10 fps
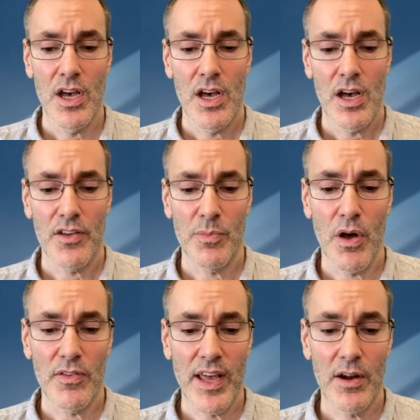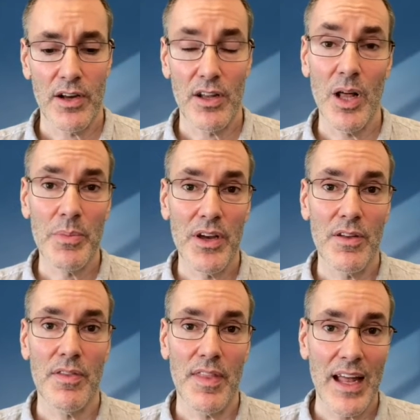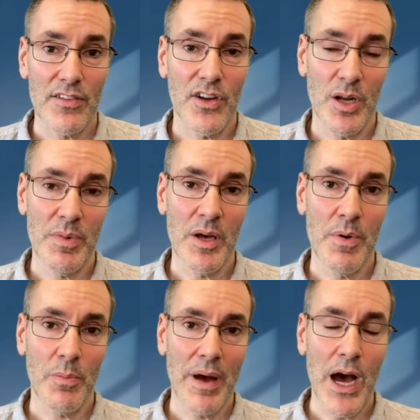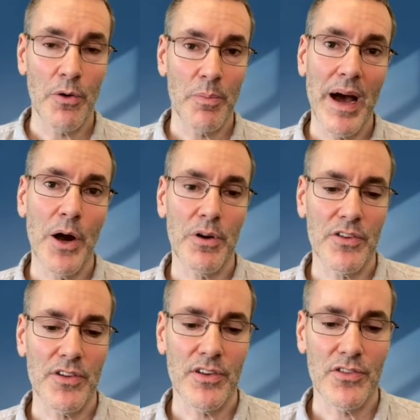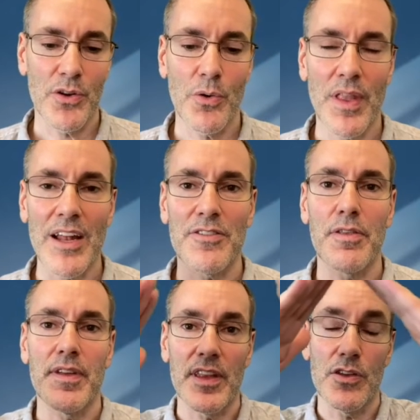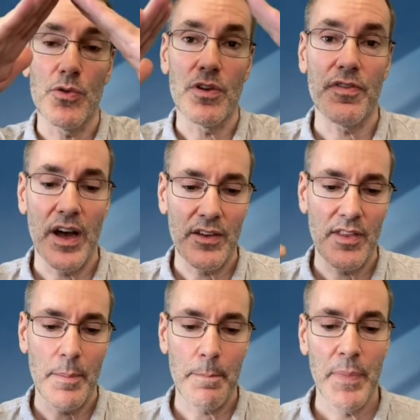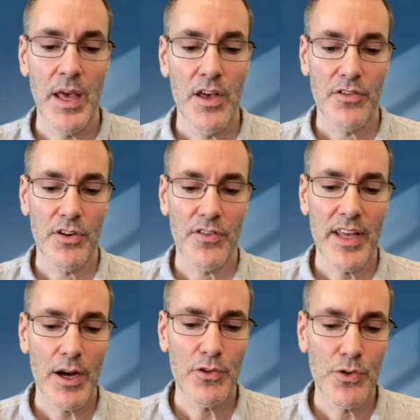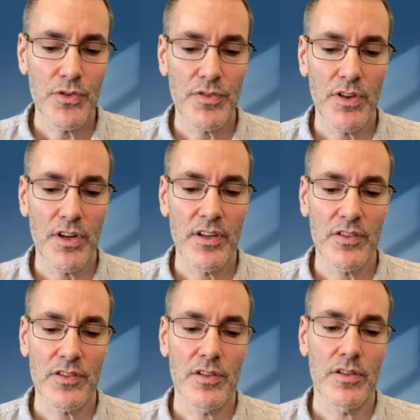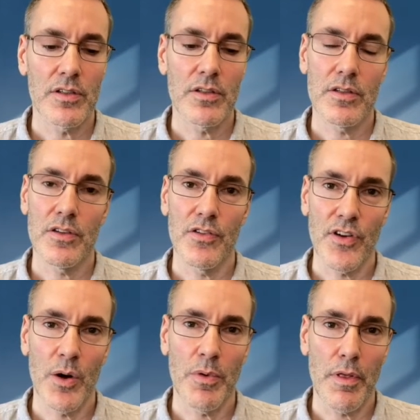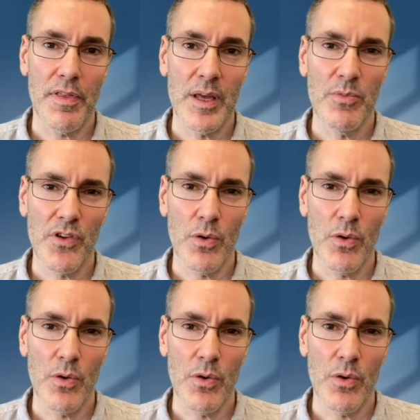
a small town in Colombia, that's going to be about power and powerlessness. So that's the thing that unifies them. So do you see how useful it is to start with a theme zone?